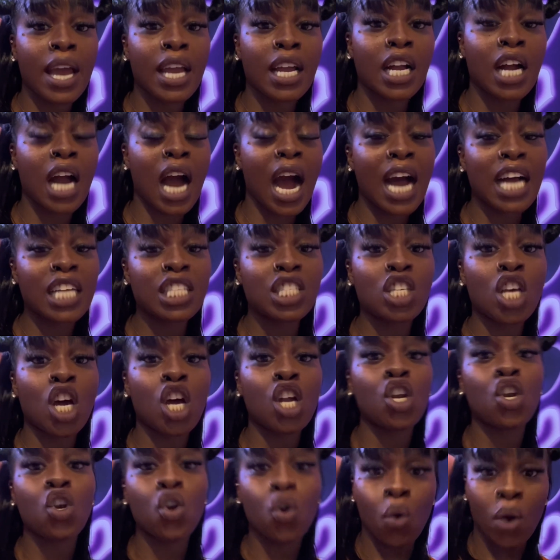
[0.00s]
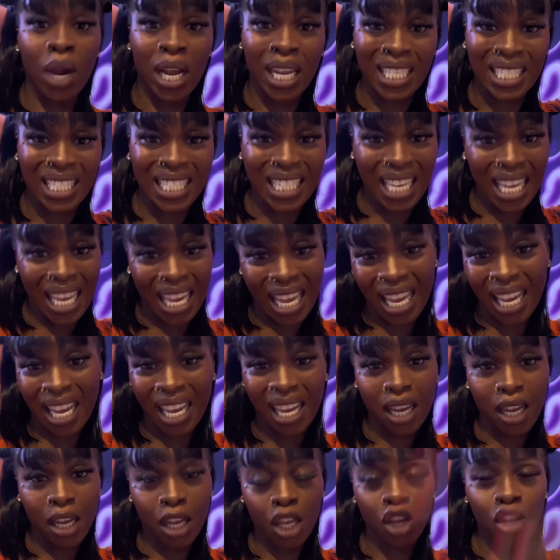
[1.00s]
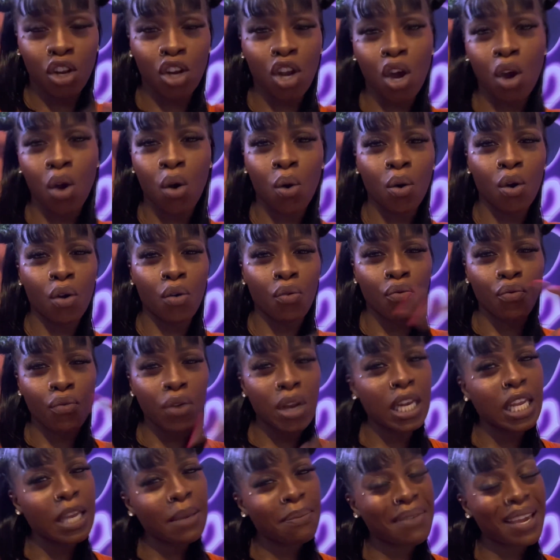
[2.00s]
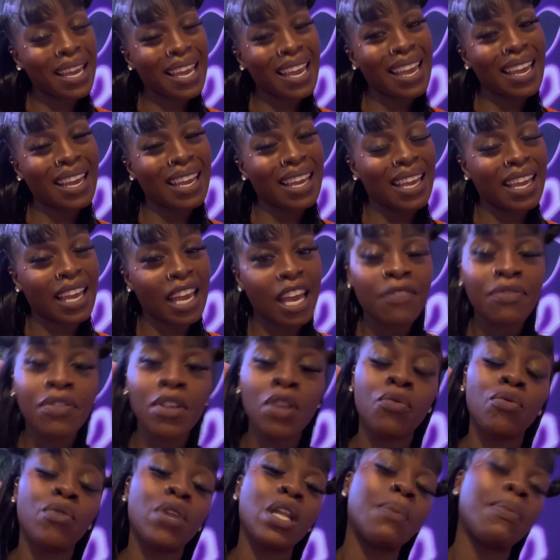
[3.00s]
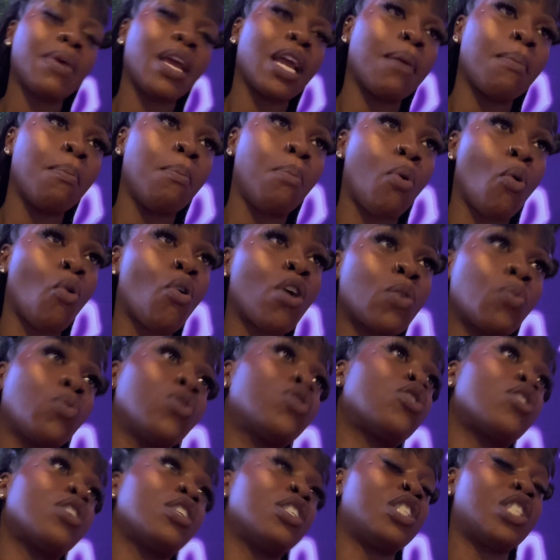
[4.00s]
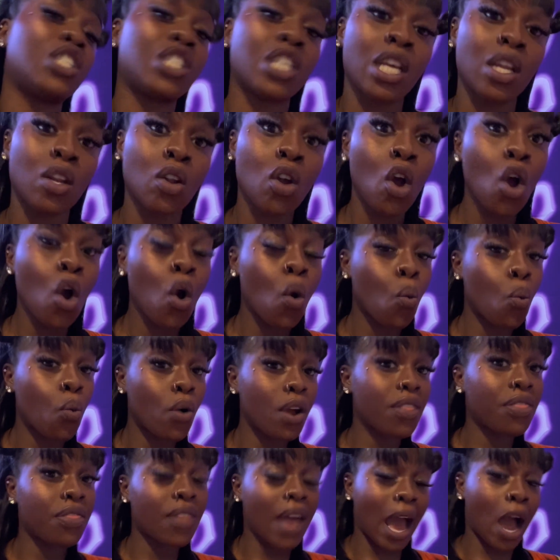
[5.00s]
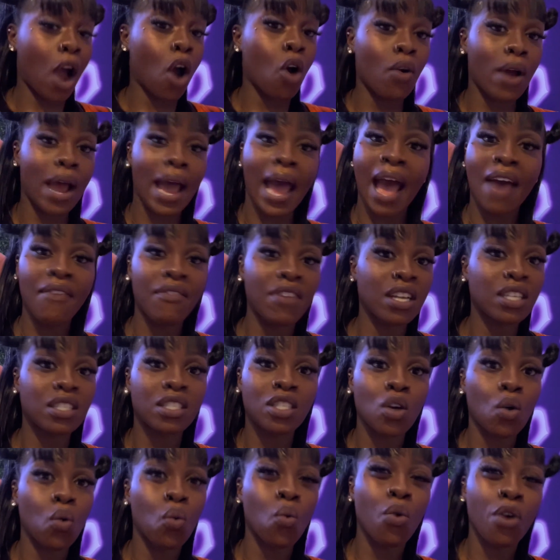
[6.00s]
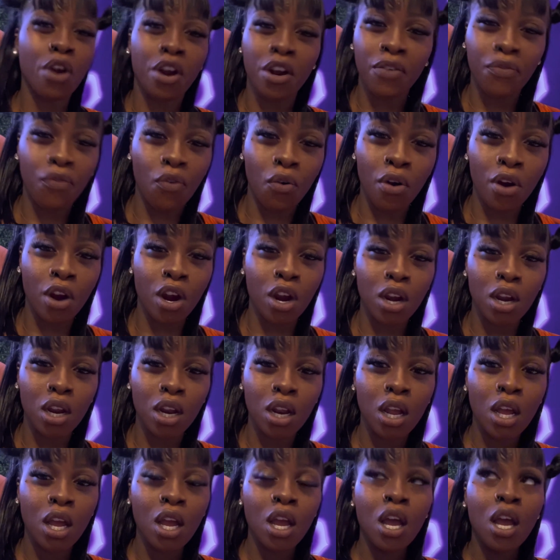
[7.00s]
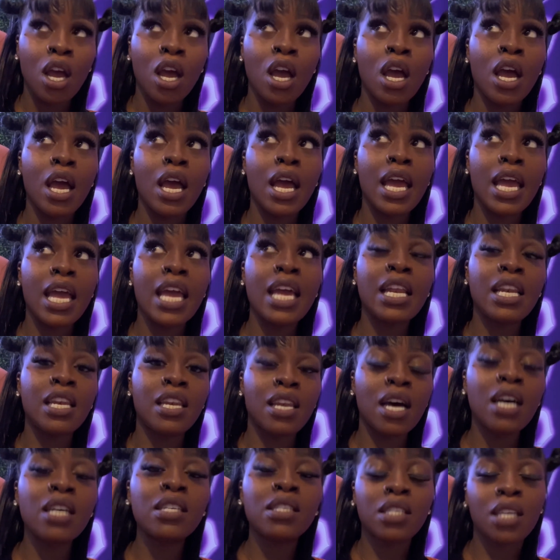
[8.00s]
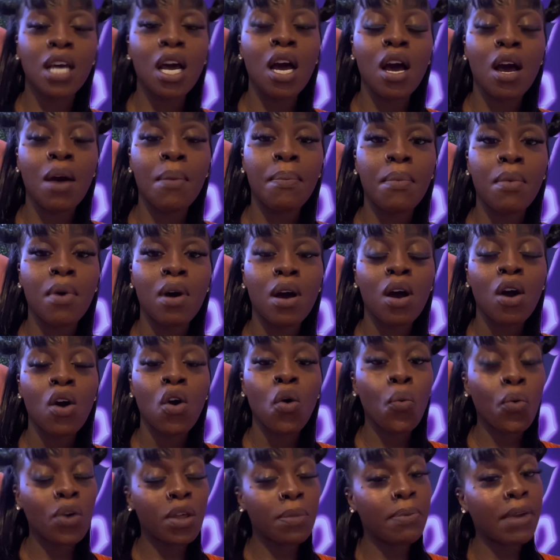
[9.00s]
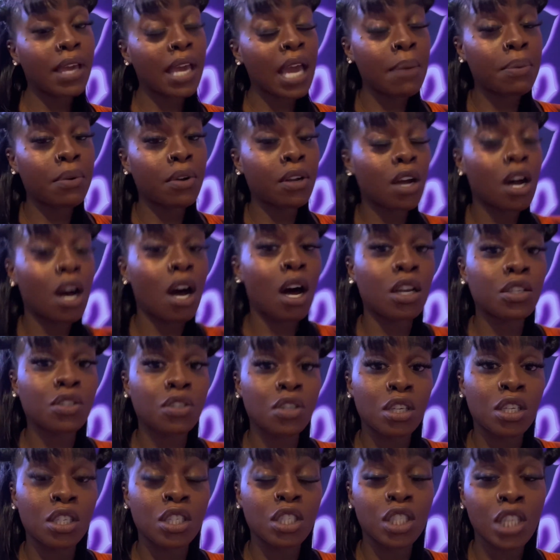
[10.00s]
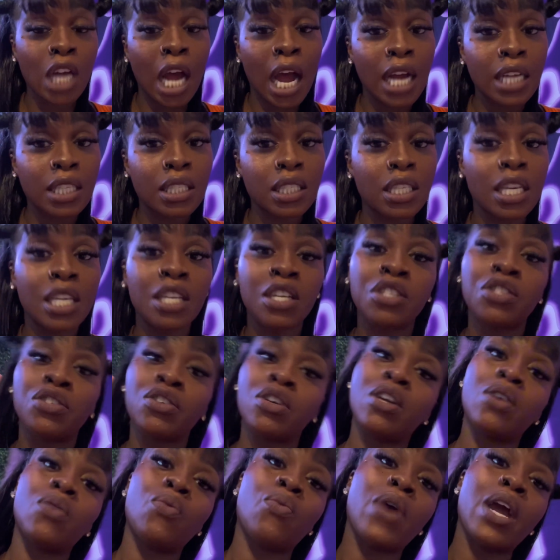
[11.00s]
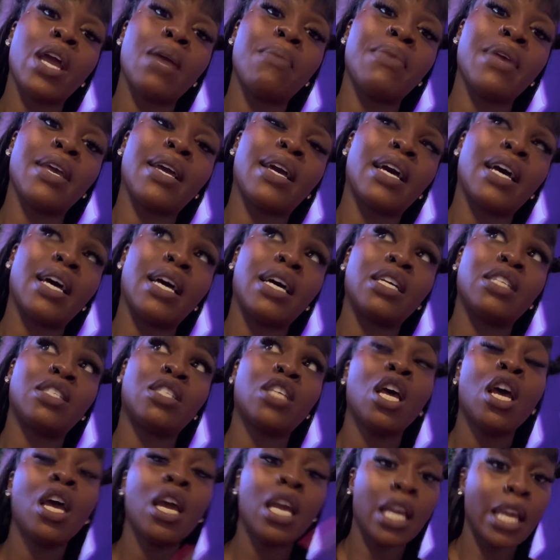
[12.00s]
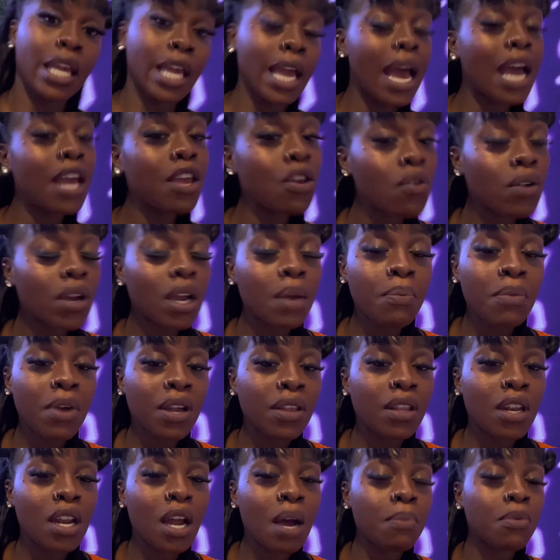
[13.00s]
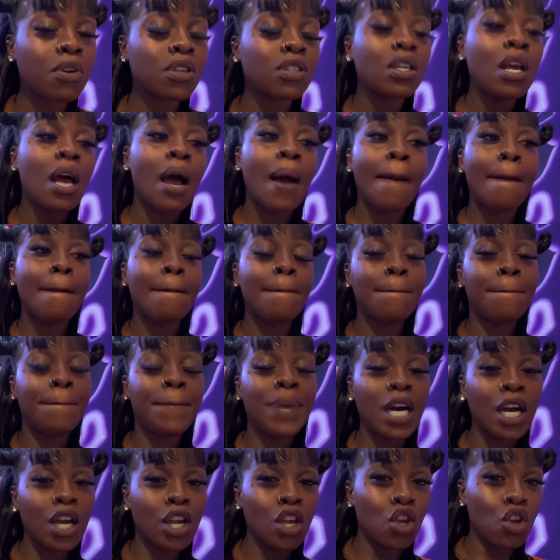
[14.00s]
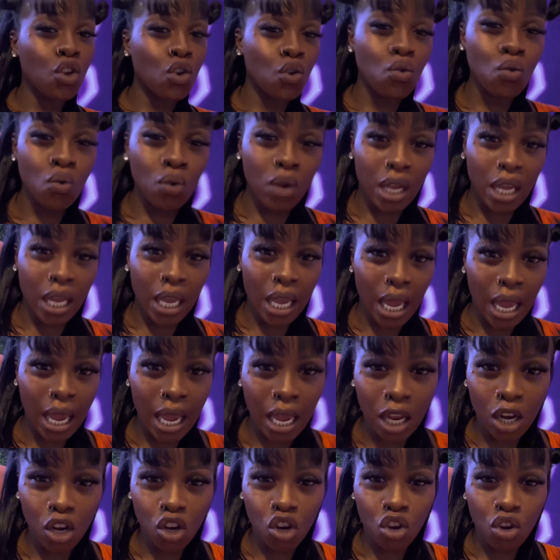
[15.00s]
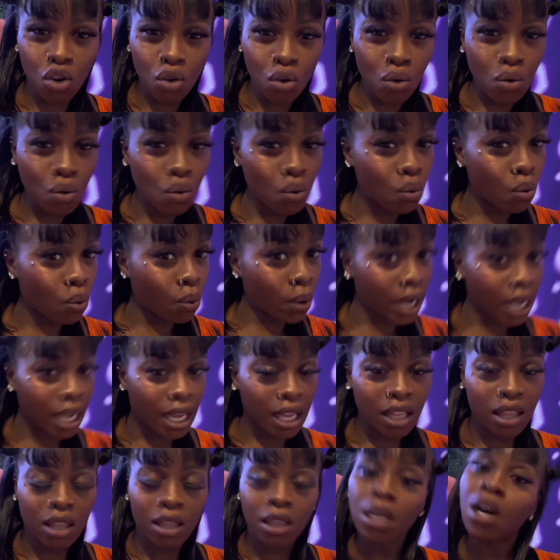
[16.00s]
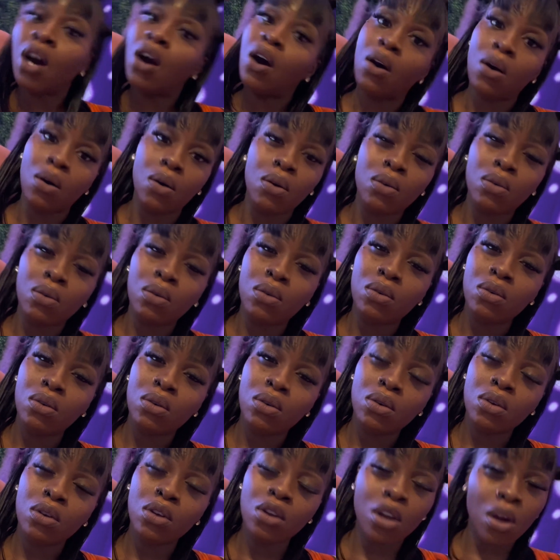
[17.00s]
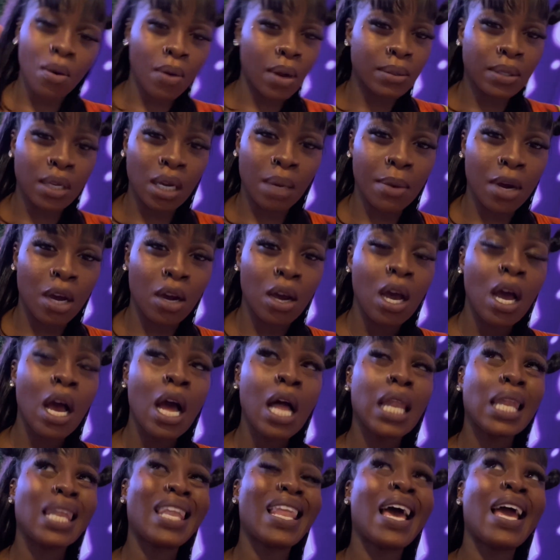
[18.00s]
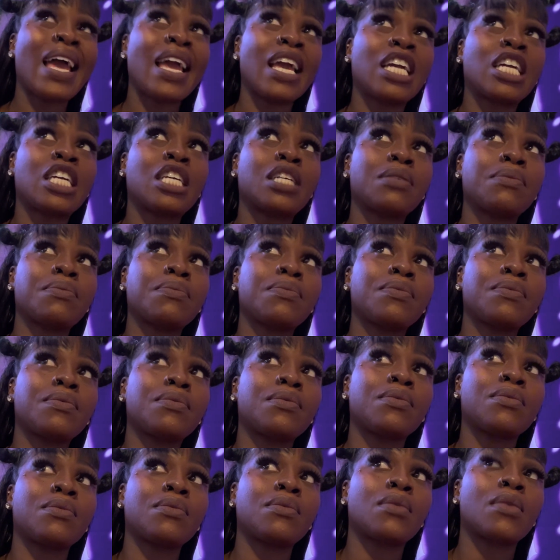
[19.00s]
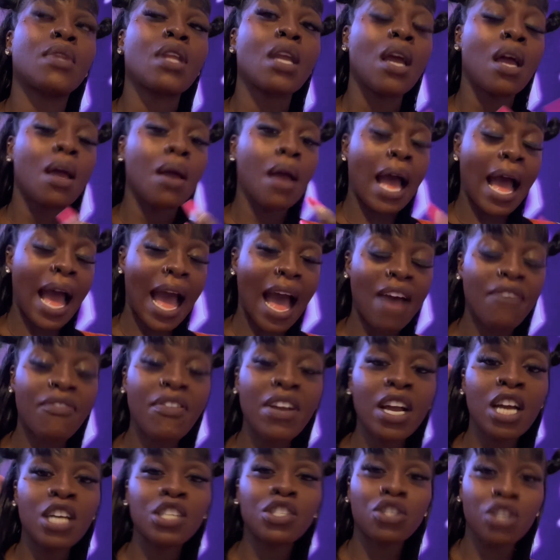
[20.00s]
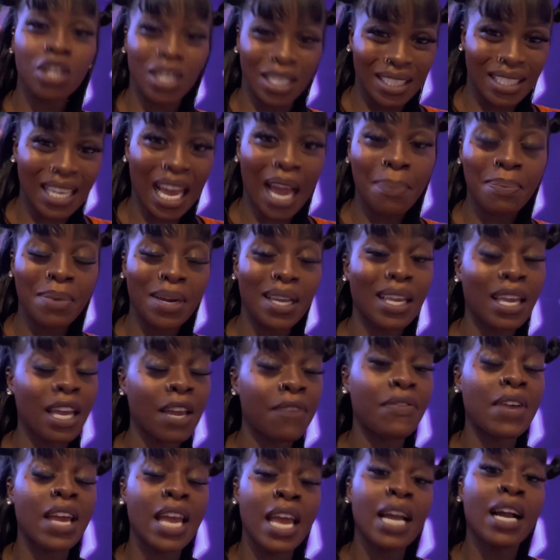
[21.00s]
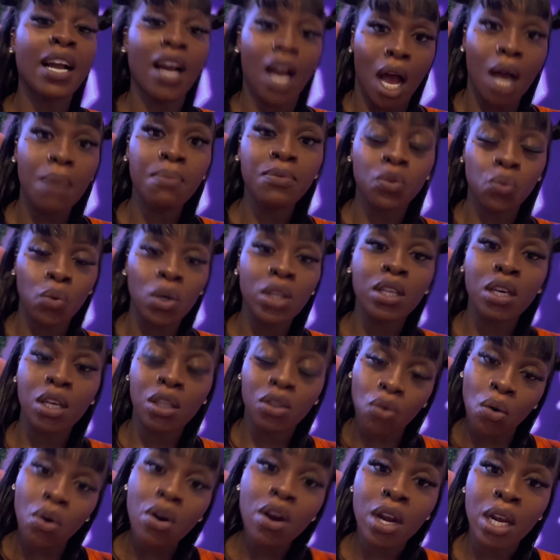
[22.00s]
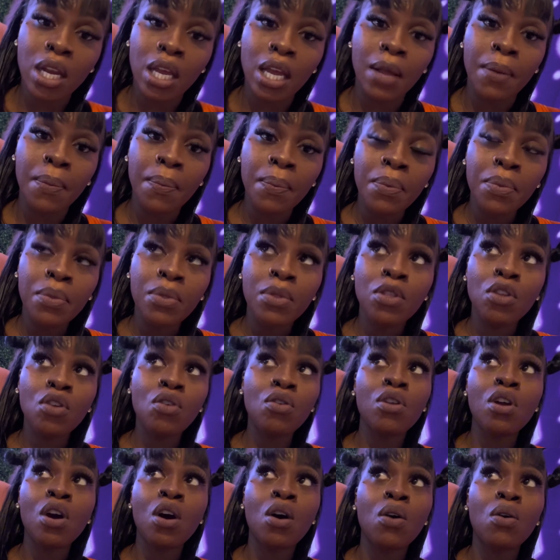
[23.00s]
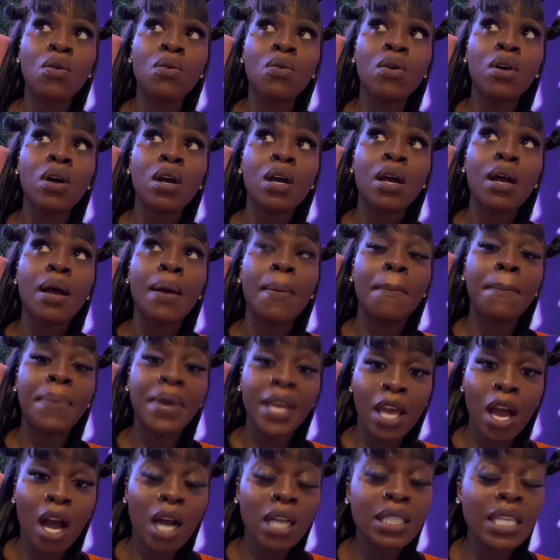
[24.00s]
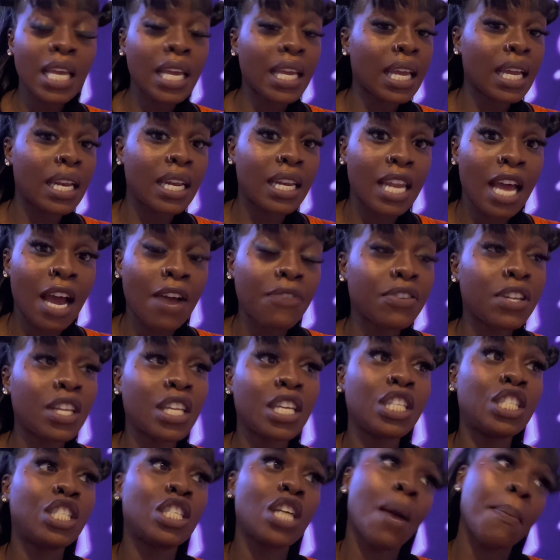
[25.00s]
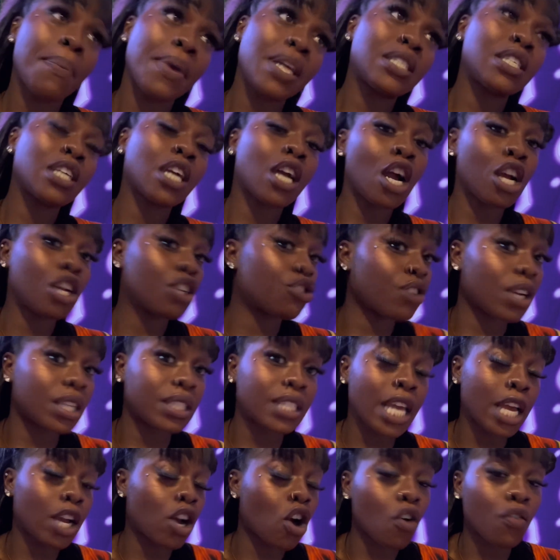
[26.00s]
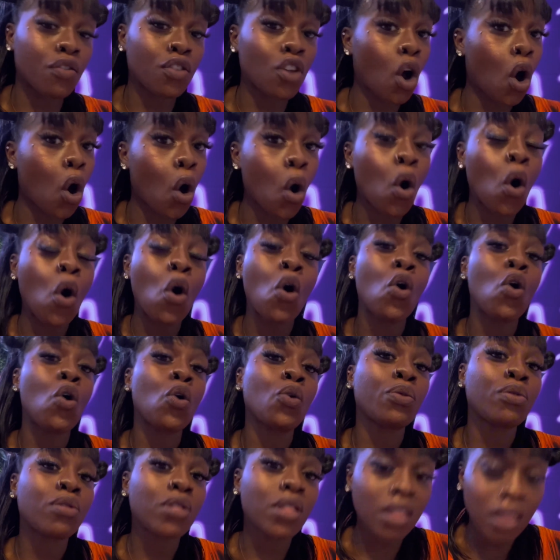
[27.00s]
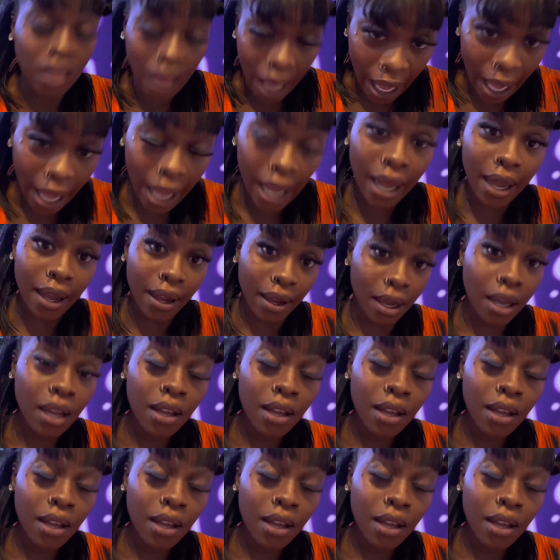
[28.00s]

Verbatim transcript: god's anointing you know really being gifted really being born with certain shit without having to work for it it does come with being able to call certain shots in a certain way because yeah you can bring the numbers but you can't do it though you know what i'm talking about like having a certain type of gift, it comes with authority. You know, Beyonce can definitely jump into country and take over the whole thing.